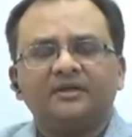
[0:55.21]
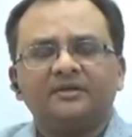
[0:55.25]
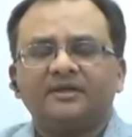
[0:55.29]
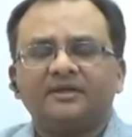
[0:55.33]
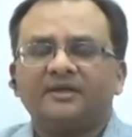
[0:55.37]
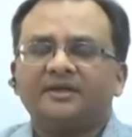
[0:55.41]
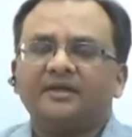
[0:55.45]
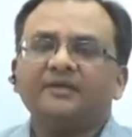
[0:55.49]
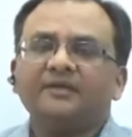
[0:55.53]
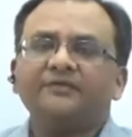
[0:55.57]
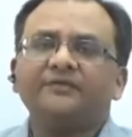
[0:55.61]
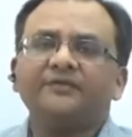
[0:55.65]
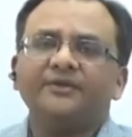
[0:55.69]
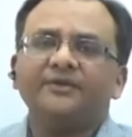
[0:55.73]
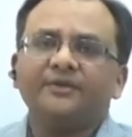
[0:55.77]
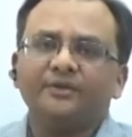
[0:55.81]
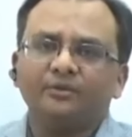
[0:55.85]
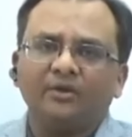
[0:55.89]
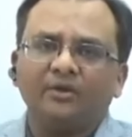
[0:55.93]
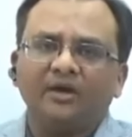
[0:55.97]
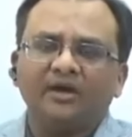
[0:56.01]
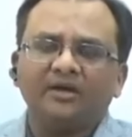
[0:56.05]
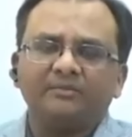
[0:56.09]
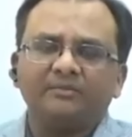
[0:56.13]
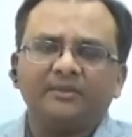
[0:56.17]
that if
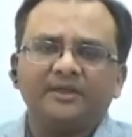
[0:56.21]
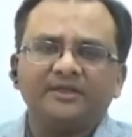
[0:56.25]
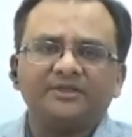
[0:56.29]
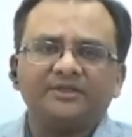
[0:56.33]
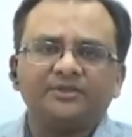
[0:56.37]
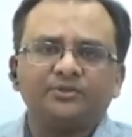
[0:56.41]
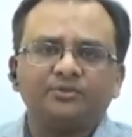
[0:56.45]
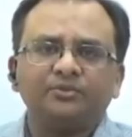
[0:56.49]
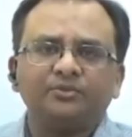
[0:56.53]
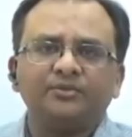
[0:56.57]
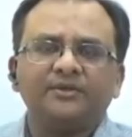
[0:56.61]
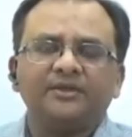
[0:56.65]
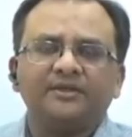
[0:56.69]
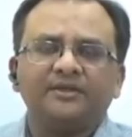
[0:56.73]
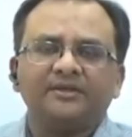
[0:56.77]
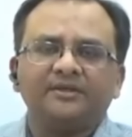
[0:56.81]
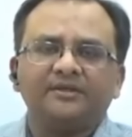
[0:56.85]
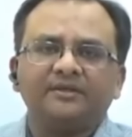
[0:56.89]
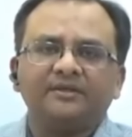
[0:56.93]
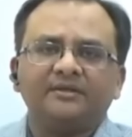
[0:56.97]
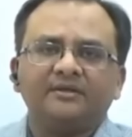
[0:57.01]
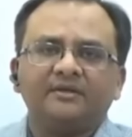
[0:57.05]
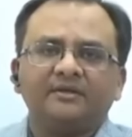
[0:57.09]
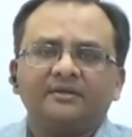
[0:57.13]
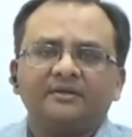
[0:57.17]
you are my
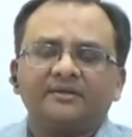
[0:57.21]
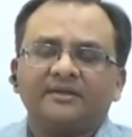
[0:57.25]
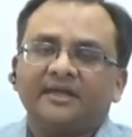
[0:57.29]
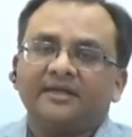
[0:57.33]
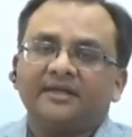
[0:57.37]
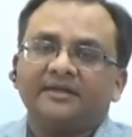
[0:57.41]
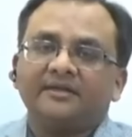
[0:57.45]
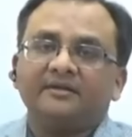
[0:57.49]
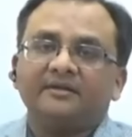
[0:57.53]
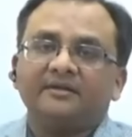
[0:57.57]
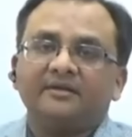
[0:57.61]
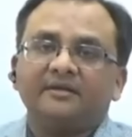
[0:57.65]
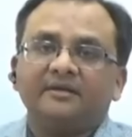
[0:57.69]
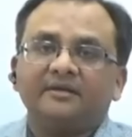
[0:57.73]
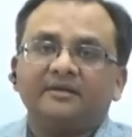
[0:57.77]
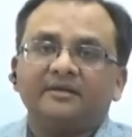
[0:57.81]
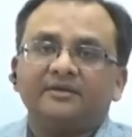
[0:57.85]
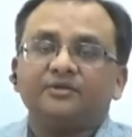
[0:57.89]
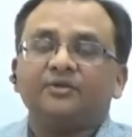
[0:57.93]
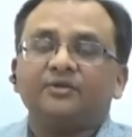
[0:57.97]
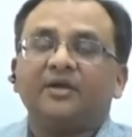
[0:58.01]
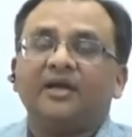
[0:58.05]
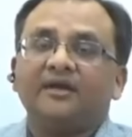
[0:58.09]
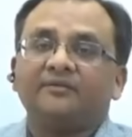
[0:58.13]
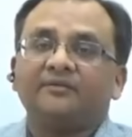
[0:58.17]
student, then
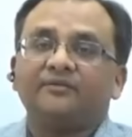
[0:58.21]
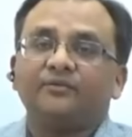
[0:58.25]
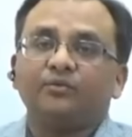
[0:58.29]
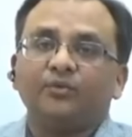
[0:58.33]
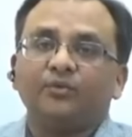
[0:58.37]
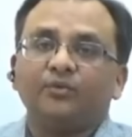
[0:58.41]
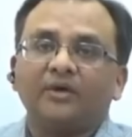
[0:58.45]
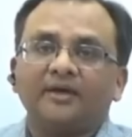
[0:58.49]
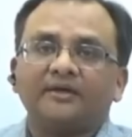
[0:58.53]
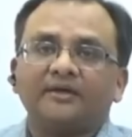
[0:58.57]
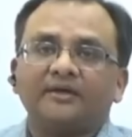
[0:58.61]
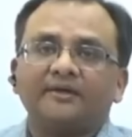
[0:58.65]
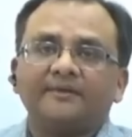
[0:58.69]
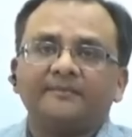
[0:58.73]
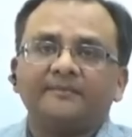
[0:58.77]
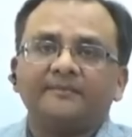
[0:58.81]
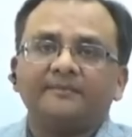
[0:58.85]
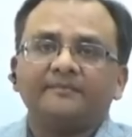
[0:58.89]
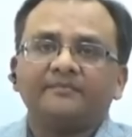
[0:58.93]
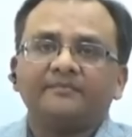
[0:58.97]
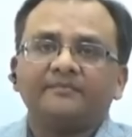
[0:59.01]
you have to work